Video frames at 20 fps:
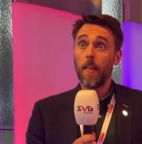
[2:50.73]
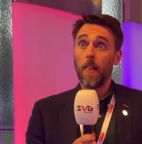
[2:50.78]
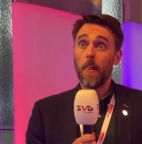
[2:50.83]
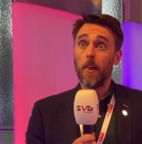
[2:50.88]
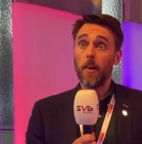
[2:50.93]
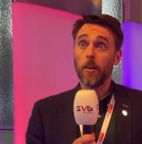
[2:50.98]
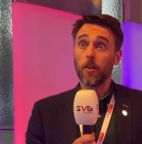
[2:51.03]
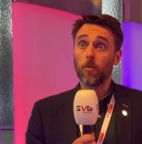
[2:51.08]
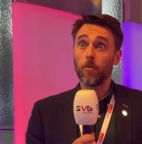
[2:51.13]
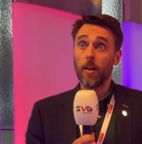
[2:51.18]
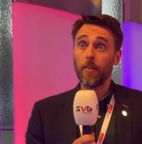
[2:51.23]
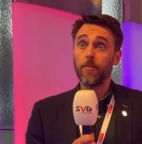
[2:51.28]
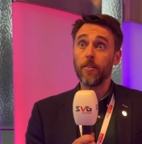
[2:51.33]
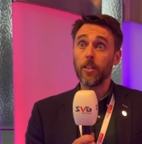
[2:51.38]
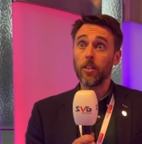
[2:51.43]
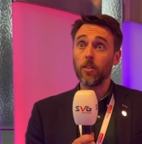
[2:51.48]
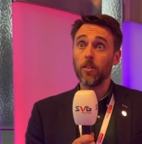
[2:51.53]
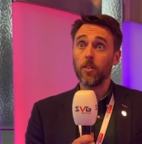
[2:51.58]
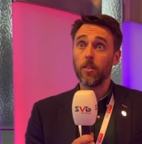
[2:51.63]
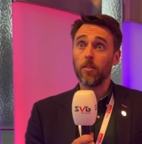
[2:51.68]

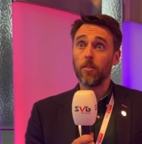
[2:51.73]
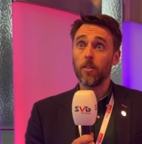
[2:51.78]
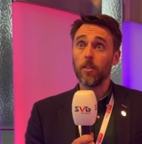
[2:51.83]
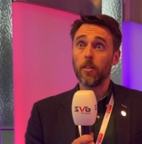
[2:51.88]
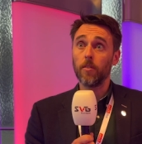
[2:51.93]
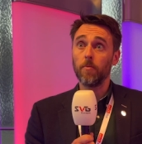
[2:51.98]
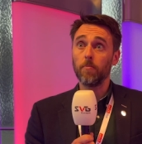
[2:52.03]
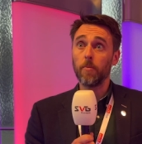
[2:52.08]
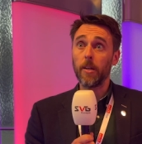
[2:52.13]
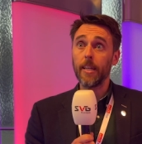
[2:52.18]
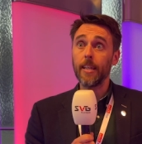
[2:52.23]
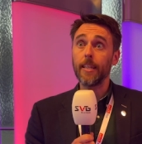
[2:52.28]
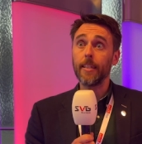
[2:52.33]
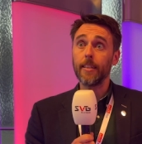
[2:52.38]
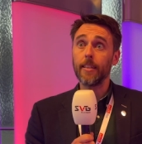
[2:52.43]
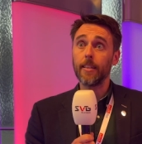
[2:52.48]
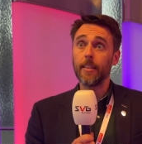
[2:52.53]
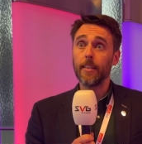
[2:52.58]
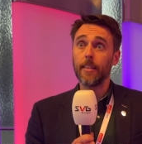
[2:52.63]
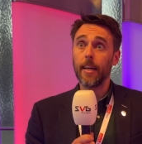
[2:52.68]
graphics,
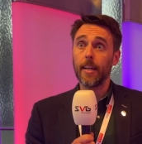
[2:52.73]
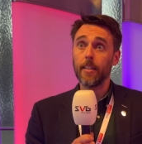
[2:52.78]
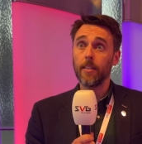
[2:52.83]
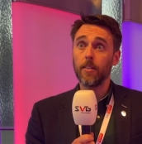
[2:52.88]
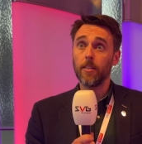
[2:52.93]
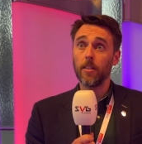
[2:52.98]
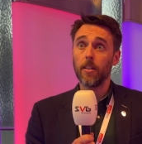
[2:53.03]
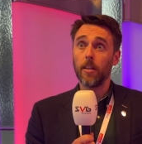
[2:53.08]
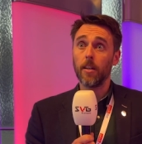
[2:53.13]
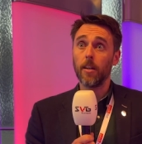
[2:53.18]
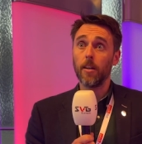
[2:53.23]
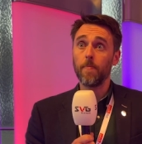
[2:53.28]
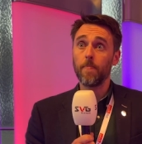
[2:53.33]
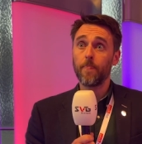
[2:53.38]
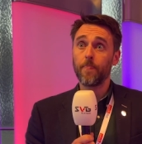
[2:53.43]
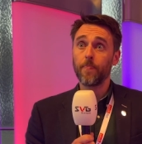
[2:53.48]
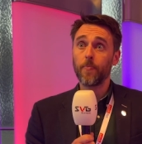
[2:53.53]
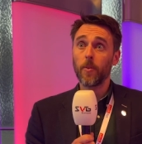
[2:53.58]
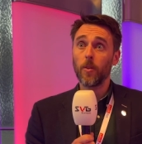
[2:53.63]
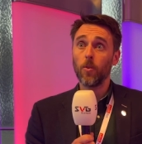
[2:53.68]
making that
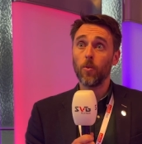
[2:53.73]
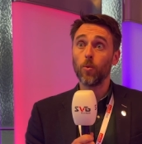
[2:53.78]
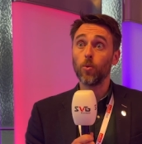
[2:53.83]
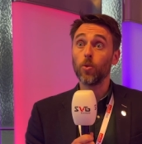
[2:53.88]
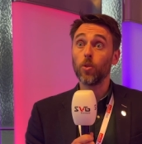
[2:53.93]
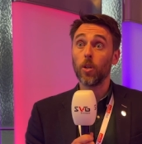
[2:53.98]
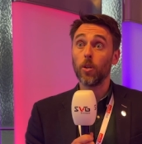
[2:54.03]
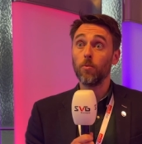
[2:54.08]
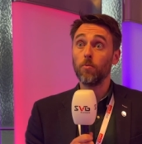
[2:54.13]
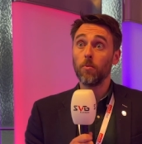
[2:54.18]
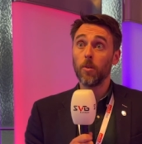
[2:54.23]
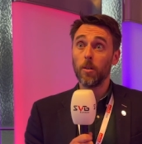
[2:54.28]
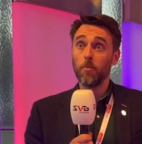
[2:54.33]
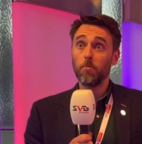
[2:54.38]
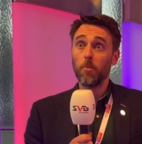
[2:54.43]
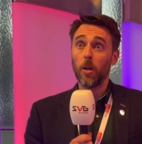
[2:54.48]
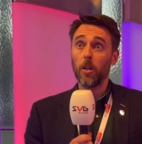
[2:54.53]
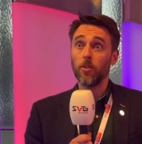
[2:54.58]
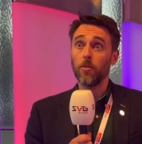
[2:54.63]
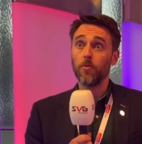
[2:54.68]
also
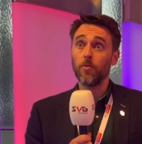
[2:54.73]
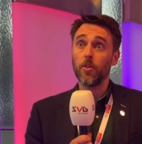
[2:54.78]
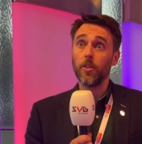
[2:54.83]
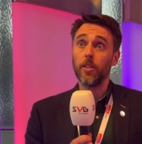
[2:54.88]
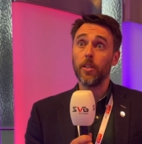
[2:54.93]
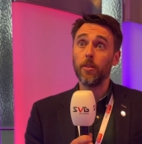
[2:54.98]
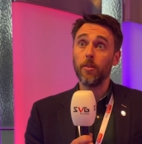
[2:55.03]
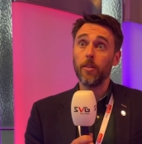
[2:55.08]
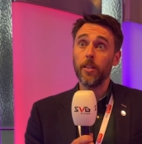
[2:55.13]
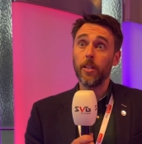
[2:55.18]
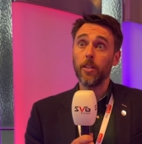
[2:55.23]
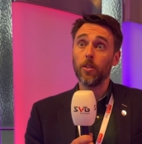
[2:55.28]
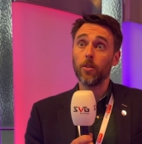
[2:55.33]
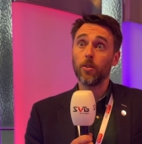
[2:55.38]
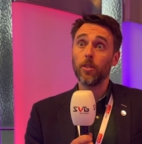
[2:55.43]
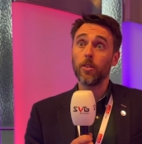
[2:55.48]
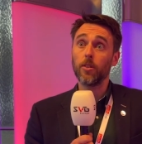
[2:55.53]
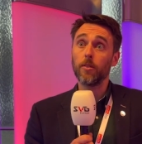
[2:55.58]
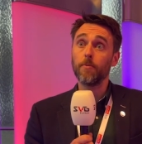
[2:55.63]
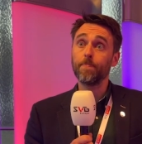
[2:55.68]
part of the
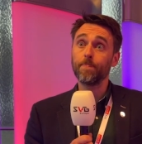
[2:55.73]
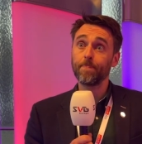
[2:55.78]
ecosystem.